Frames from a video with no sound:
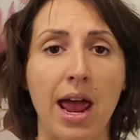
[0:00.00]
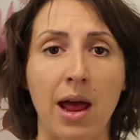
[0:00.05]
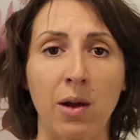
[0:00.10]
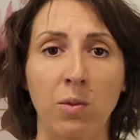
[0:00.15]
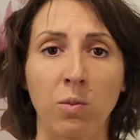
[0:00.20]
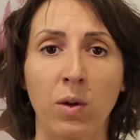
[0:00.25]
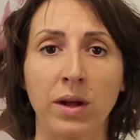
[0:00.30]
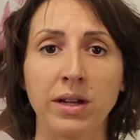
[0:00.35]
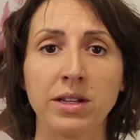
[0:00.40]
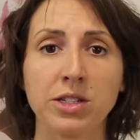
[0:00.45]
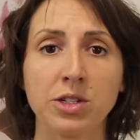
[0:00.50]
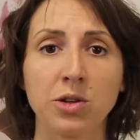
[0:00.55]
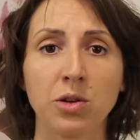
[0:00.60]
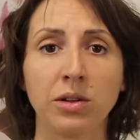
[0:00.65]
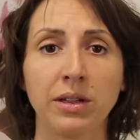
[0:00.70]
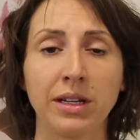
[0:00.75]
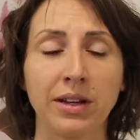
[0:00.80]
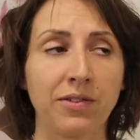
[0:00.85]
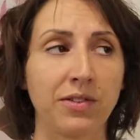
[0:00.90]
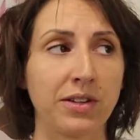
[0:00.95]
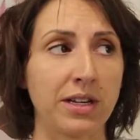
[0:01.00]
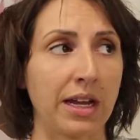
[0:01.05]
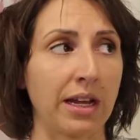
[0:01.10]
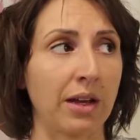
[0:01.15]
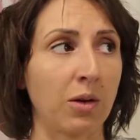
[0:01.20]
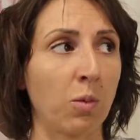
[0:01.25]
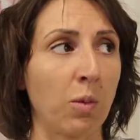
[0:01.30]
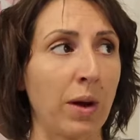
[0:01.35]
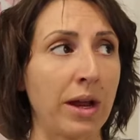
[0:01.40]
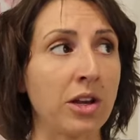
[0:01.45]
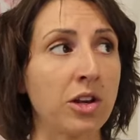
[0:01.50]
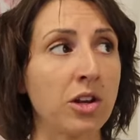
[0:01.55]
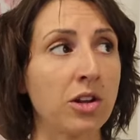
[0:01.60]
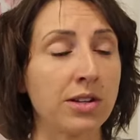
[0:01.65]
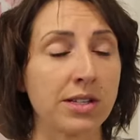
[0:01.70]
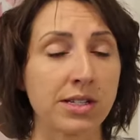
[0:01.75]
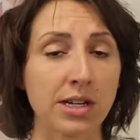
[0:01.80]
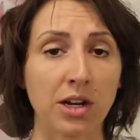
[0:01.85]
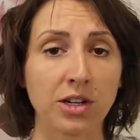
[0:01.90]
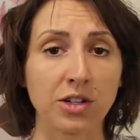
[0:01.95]
And once you're lifting, when
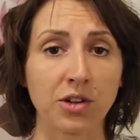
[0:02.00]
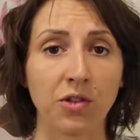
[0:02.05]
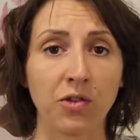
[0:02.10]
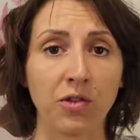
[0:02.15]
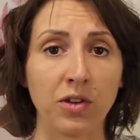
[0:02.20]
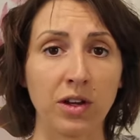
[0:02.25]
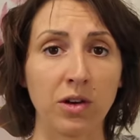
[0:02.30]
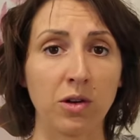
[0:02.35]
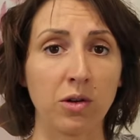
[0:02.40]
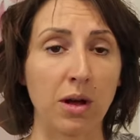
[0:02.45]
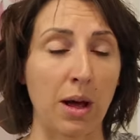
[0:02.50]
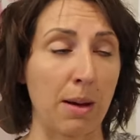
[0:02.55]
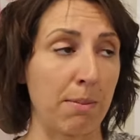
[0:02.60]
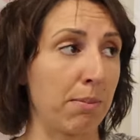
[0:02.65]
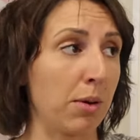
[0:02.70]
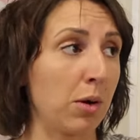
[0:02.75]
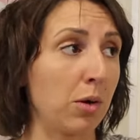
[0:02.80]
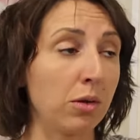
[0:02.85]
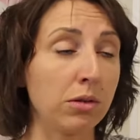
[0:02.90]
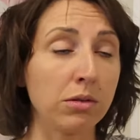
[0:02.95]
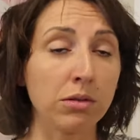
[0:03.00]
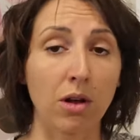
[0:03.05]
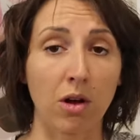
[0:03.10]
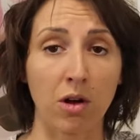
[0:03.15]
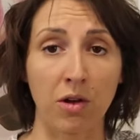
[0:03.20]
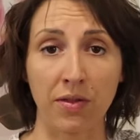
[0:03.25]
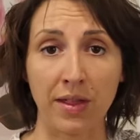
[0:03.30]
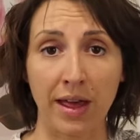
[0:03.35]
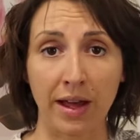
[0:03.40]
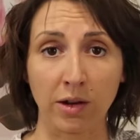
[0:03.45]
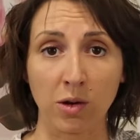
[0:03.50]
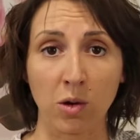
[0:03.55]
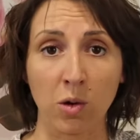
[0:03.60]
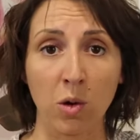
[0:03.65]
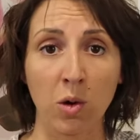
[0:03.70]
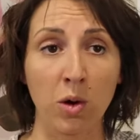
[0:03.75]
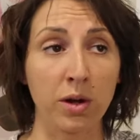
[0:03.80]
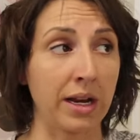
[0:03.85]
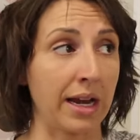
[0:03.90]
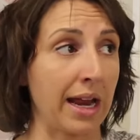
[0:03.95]
you start to feel a pull on that
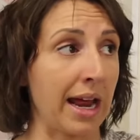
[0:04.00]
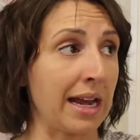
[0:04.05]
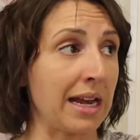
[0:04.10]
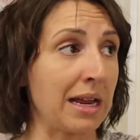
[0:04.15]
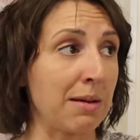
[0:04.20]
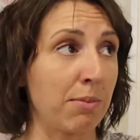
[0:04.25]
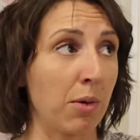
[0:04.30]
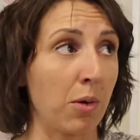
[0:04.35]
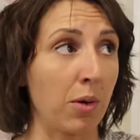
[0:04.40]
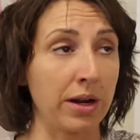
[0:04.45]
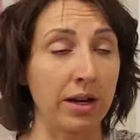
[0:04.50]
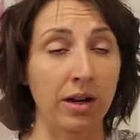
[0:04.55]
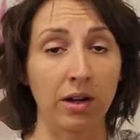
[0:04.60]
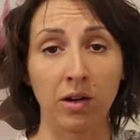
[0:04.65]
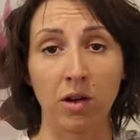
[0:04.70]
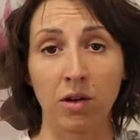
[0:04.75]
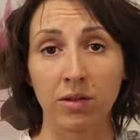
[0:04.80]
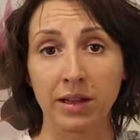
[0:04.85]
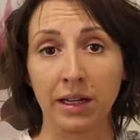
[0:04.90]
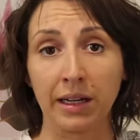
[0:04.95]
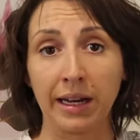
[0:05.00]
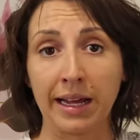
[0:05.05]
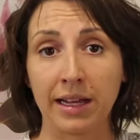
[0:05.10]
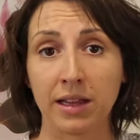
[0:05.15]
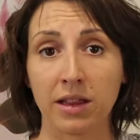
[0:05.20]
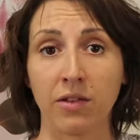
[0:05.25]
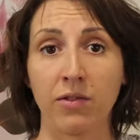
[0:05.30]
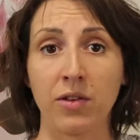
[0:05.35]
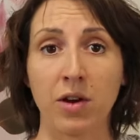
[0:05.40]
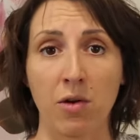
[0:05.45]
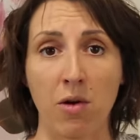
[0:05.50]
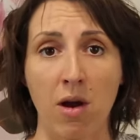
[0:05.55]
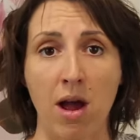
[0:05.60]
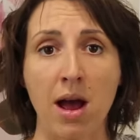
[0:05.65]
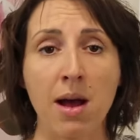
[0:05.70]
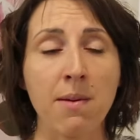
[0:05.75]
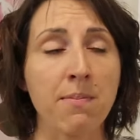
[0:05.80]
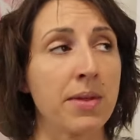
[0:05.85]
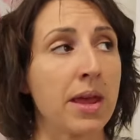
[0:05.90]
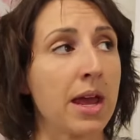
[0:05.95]
cord at any point along the length of your
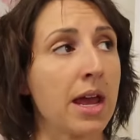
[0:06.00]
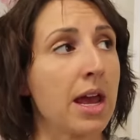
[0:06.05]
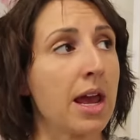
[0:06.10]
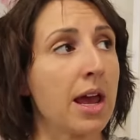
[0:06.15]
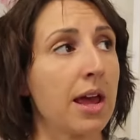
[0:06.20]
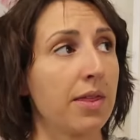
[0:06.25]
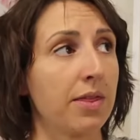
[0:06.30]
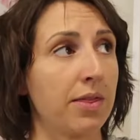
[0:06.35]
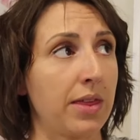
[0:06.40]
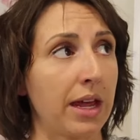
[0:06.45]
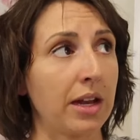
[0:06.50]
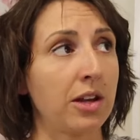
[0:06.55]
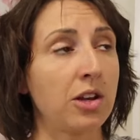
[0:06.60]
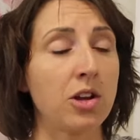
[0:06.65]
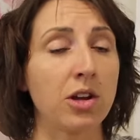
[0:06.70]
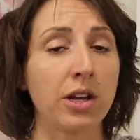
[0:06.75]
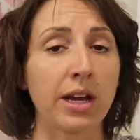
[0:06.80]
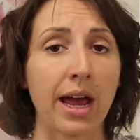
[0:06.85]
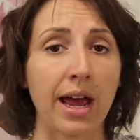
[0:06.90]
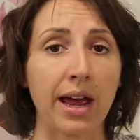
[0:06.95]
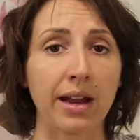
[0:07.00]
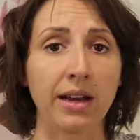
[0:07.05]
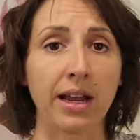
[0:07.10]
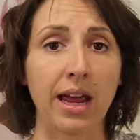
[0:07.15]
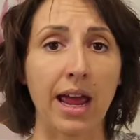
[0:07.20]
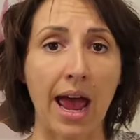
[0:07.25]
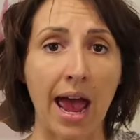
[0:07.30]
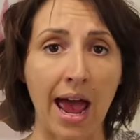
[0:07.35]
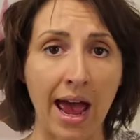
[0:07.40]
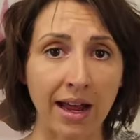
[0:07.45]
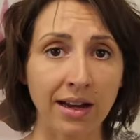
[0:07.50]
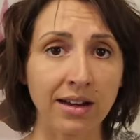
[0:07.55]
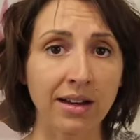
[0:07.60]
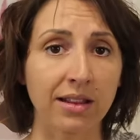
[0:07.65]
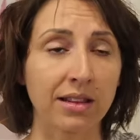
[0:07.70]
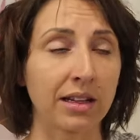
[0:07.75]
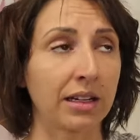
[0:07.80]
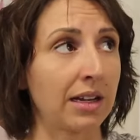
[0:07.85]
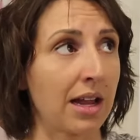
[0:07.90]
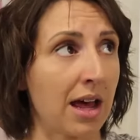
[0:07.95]
arm, then you can
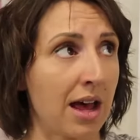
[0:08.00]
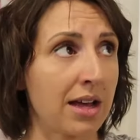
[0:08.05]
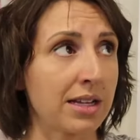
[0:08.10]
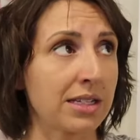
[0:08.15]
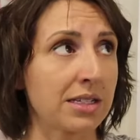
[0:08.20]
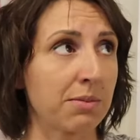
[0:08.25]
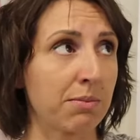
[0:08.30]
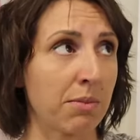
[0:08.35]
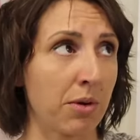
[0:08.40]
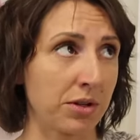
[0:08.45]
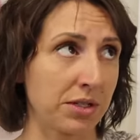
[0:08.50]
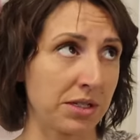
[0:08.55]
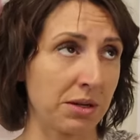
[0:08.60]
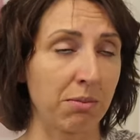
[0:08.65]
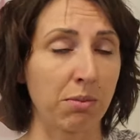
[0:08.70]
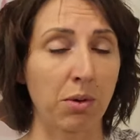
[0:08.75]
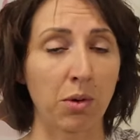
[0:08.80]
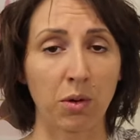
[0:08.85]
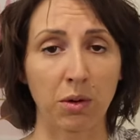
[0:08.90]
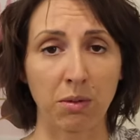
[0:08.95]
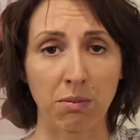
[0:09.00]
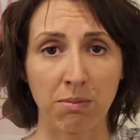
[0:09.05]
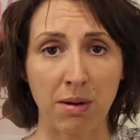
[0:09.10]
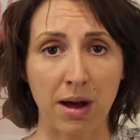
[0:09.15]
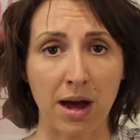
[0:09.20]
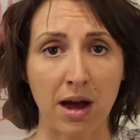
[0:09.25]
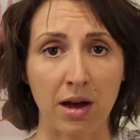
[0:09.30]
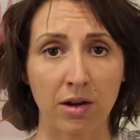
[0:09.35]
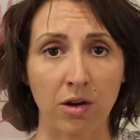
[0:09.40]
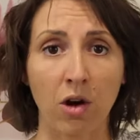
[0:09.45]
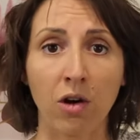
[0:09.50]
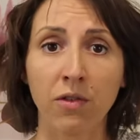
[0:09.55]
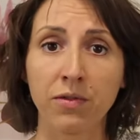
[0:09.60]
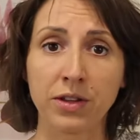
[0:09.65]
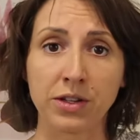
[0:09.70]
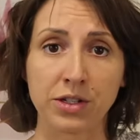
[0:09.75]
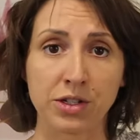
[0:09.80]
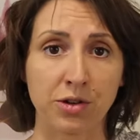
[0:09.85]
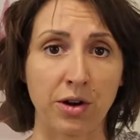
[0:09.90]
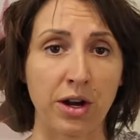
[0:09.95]
add the last most important part of
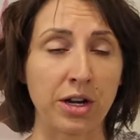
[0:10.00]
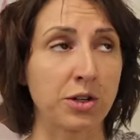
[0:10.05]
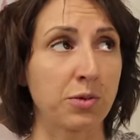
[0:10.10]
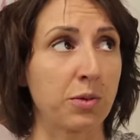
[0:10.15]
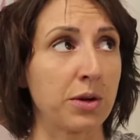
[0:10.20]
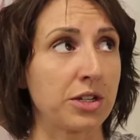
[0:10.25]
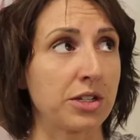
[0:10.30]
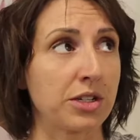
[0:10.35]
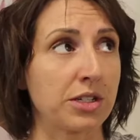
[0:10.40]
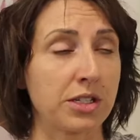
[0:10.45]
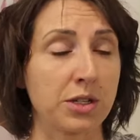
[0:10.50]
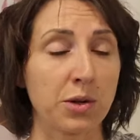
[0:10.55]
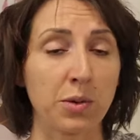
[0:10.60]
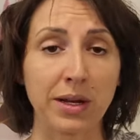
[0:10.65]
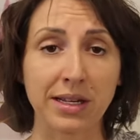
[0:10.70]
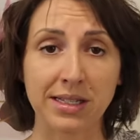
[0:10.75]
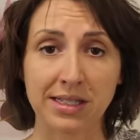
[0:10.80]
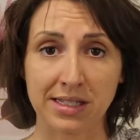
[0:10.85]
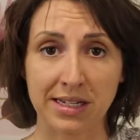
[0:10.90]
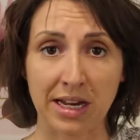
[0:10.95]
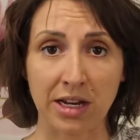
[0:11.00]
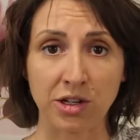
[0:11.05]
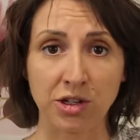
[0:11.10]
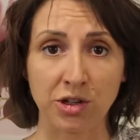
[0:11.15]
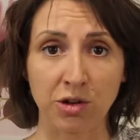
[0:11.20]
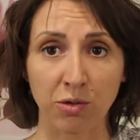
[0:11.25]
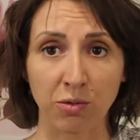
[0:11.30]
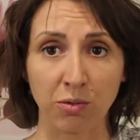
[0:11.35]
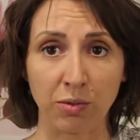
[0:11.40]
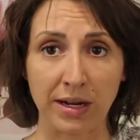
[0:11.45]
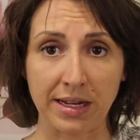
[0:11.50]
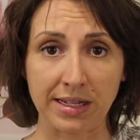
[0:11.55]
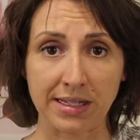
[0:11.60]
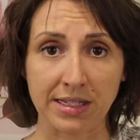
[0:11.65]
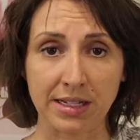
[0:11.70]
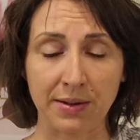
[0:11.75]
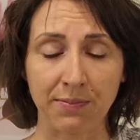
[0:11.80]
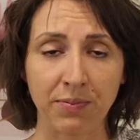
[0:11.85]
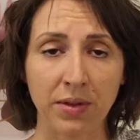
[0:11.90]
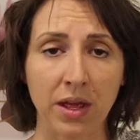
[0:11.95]
the stretch, which is to extend your
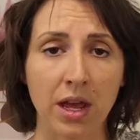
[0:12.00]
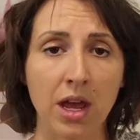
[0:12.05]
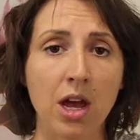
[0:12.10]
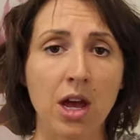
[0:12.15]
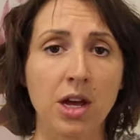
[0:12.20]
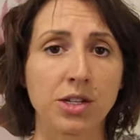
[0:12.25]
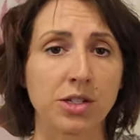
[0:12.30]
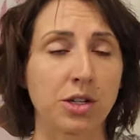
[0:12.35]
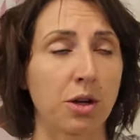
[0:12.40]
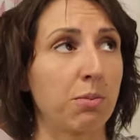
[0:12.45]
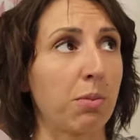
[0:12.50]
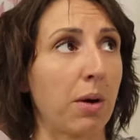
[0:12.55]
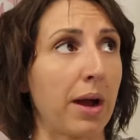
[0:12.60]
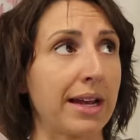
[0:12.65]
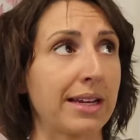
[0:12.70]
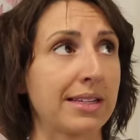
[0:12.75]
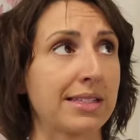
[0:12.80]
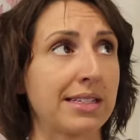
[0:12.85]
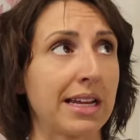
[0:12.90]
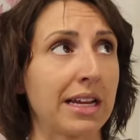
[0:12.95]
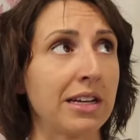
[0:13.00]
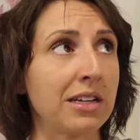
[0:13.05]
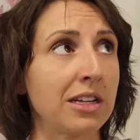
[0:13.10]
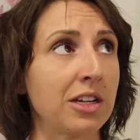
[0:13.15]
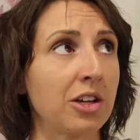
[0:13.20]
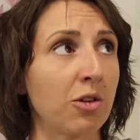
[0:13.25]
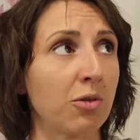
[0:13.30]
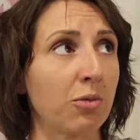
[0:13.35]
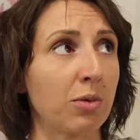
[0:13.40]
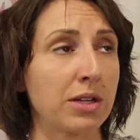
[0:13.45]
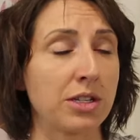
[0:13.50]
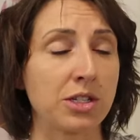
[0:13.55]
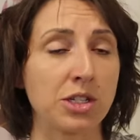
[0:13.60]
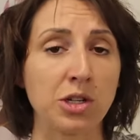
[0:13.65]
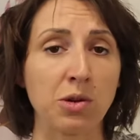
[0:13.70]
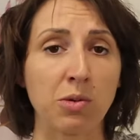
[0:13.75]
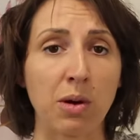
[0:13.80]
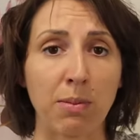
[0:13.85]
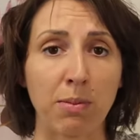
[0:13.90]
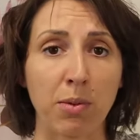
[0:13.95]
wrist. So by extending your
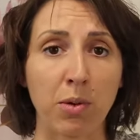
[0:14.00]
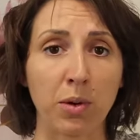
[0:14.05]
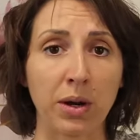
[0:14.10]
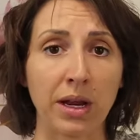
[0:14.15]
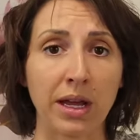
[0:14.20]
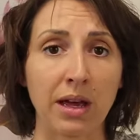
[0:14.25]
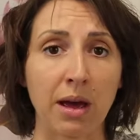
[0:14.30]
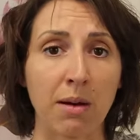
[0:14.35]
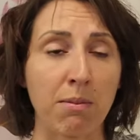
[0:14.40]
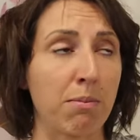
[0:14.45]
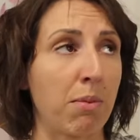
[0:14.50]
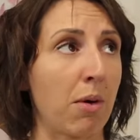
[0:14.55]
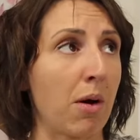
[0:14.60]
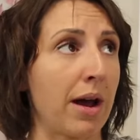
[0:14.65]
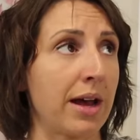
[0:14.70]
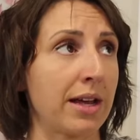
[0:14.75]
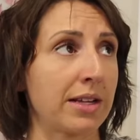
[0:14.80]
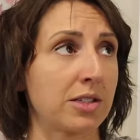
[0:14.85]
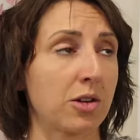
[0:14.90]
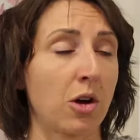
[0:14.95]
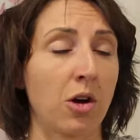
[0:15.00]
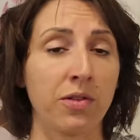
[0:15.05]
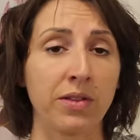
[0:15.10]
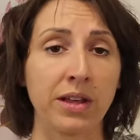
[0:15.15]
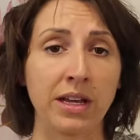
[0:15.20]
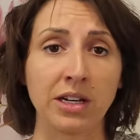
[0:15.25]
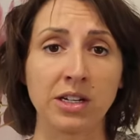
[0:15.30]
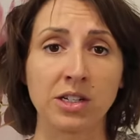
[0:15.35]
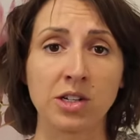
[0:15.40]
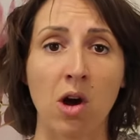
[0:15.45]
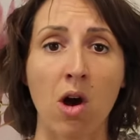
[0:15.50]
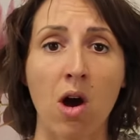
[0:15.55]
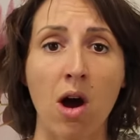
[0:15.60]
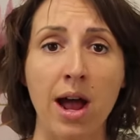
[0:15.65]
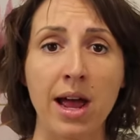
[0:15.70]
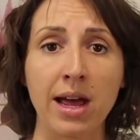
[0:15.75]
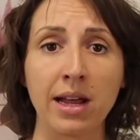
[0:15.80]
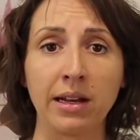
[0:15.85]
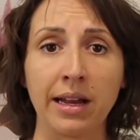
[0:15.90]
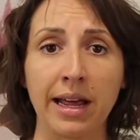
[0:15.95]
wrist, you are putting a bias on the
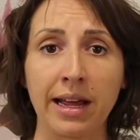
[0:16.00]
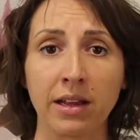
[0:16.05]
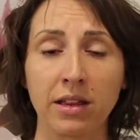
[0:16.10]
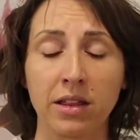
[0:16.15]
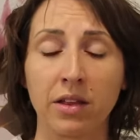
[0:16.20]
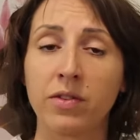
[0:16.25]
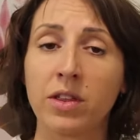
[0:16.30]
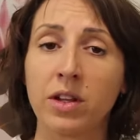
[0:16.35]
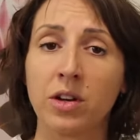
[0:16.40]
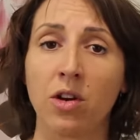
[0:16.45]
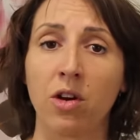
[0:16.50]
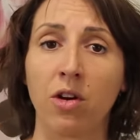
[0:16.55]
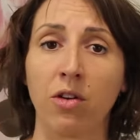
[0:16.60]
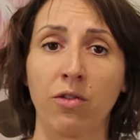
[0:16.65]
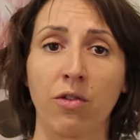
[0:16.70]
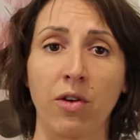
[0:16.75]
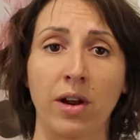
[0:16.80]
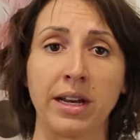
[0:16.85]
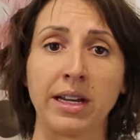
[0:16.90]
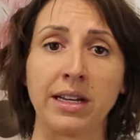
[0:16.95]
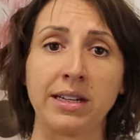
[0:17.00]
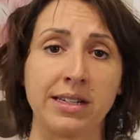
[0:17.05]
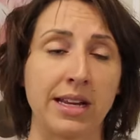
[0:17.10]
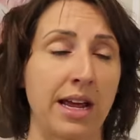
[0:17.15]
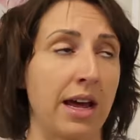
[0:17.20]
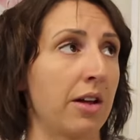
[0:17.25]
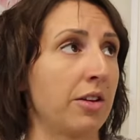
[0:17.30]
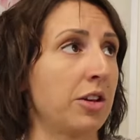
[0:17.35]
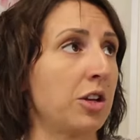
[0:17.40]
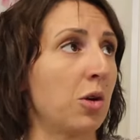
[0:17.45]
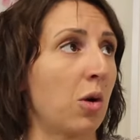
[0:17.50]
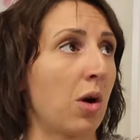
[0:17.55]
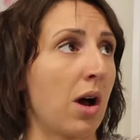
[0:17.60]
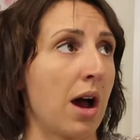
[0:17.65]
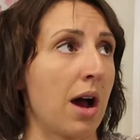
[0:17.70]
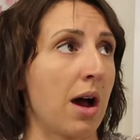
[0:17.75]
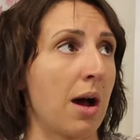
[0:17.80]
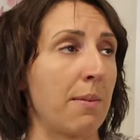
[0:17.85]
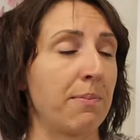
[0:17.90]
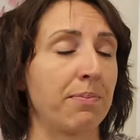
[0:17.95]
entire length of the nerve running down your
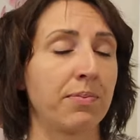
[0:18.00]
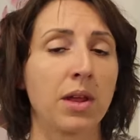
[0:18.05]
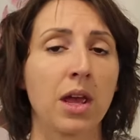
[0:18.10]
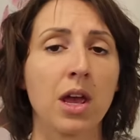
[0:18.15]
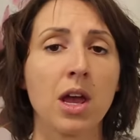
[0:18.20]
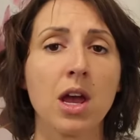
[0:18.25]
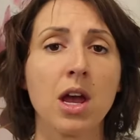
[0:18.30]
arm.